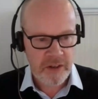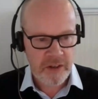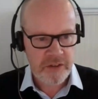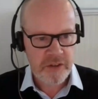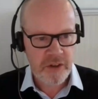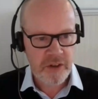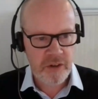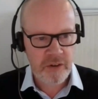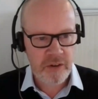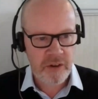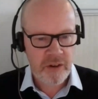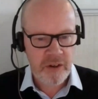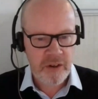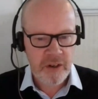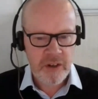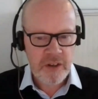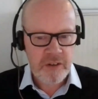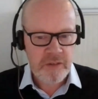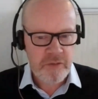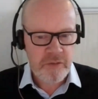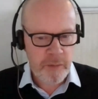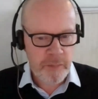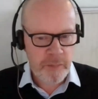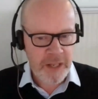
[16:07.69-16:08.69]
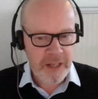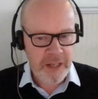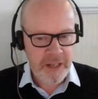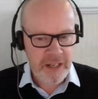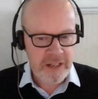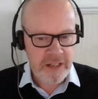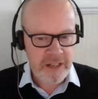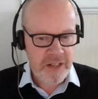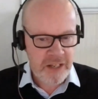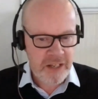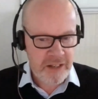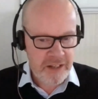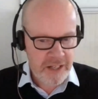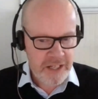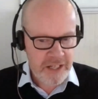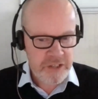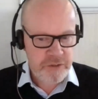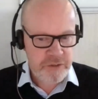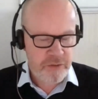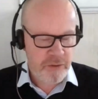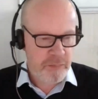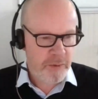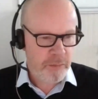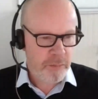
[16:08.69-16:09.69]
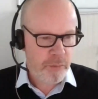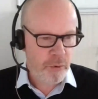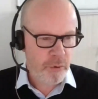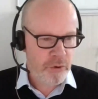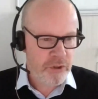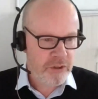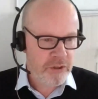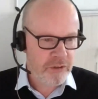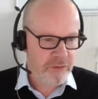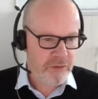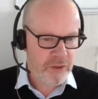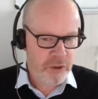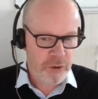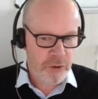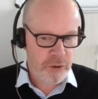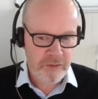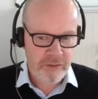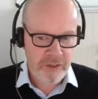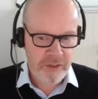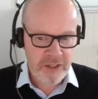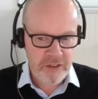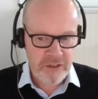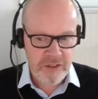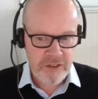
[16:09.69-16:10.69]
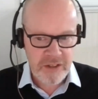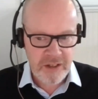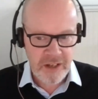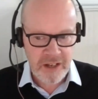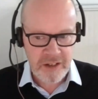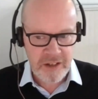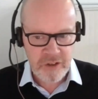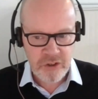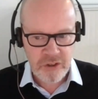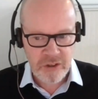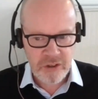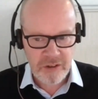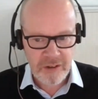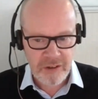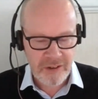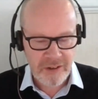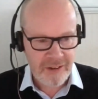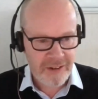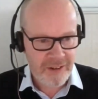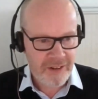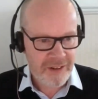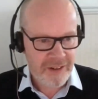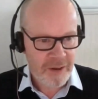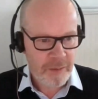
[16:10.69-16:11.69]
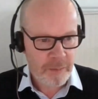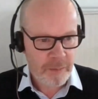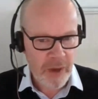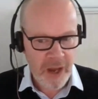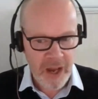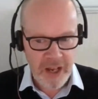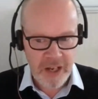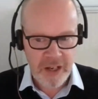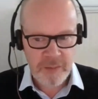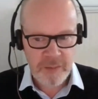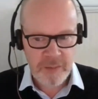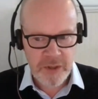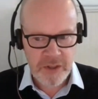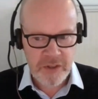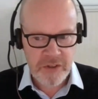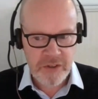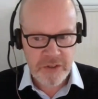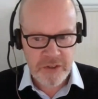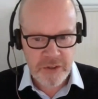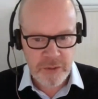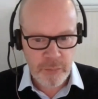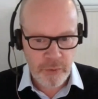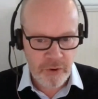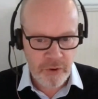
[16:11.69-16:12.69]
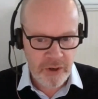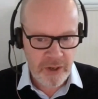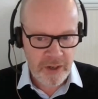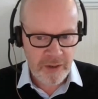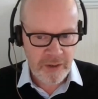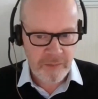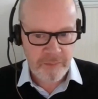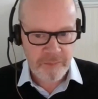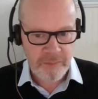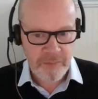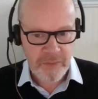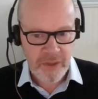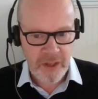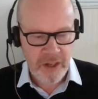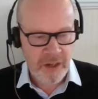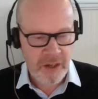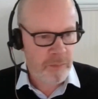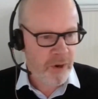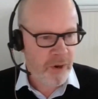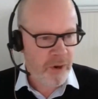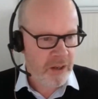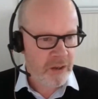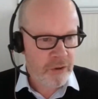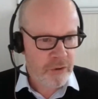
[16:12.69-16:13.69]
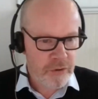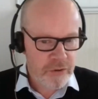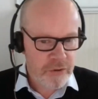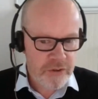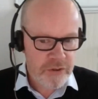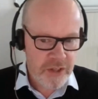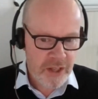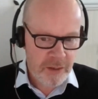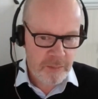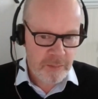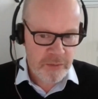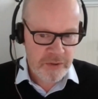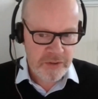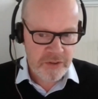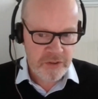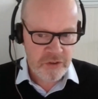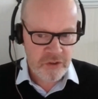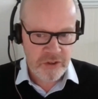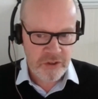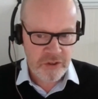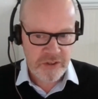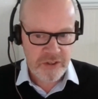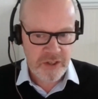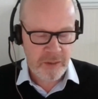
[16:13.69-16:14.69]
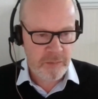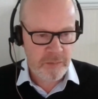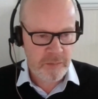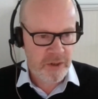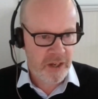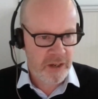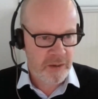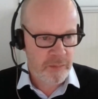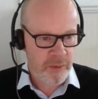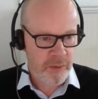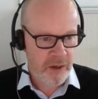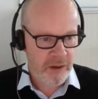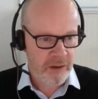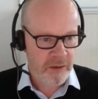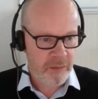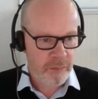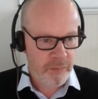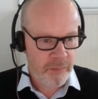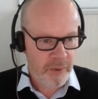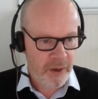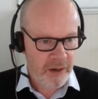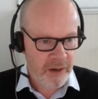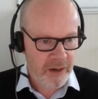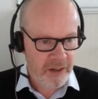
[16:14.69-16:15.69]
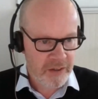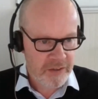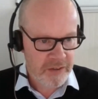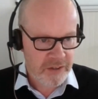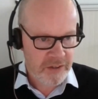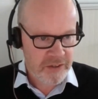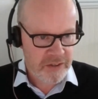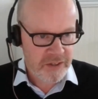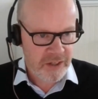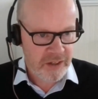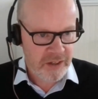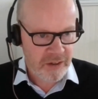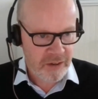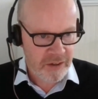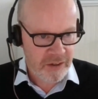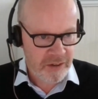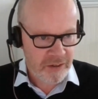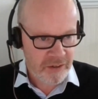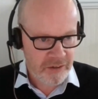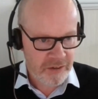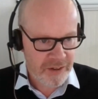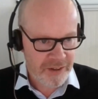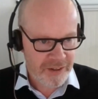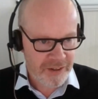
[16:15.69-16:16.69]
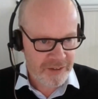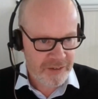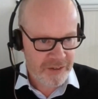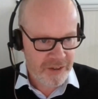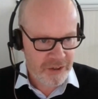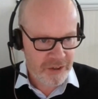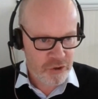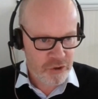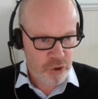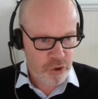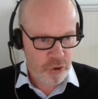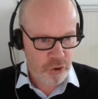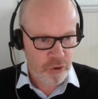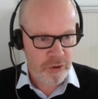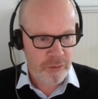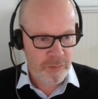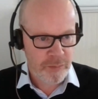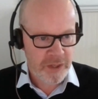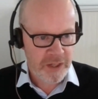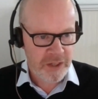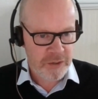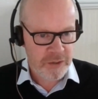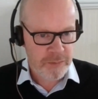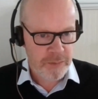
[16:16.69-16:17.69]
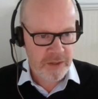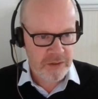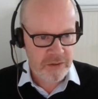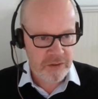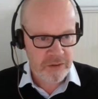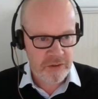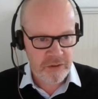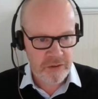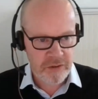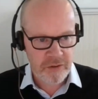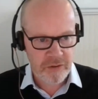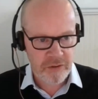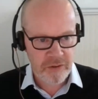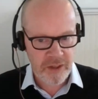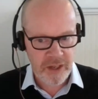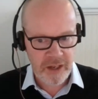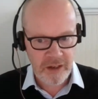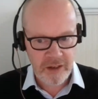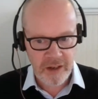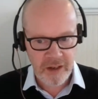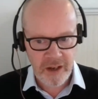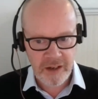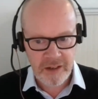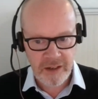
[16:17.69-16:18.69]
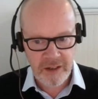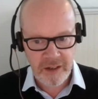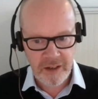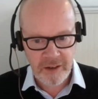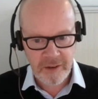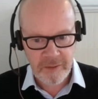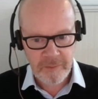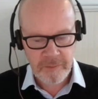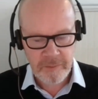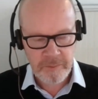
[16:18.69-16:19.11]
So from at least from the point of view of legislation, Parliament is supreme. And it might lose that position someday, but as I said, it shouldn't be expected to do that lightly.